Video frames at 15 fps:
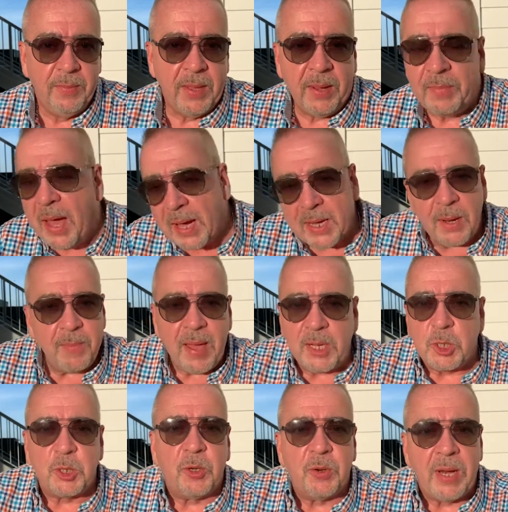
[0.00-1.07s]
I'm not going to
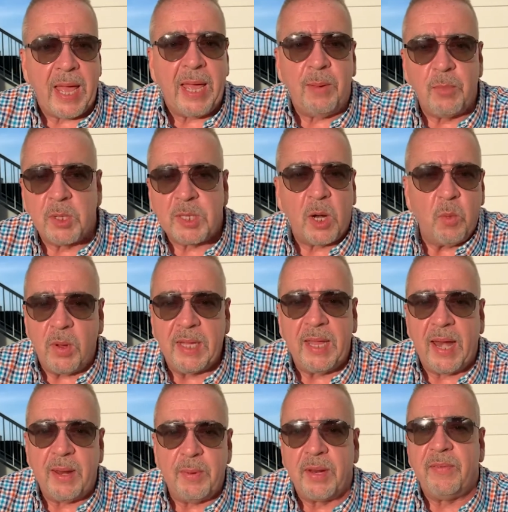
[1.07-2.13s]
mention her name because I don't want to
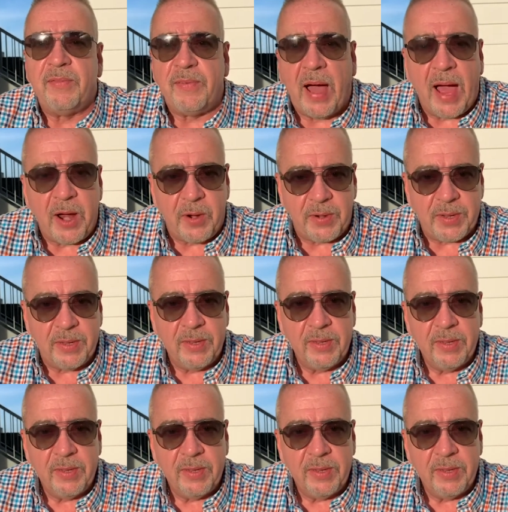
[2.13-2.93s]
get anybody fired.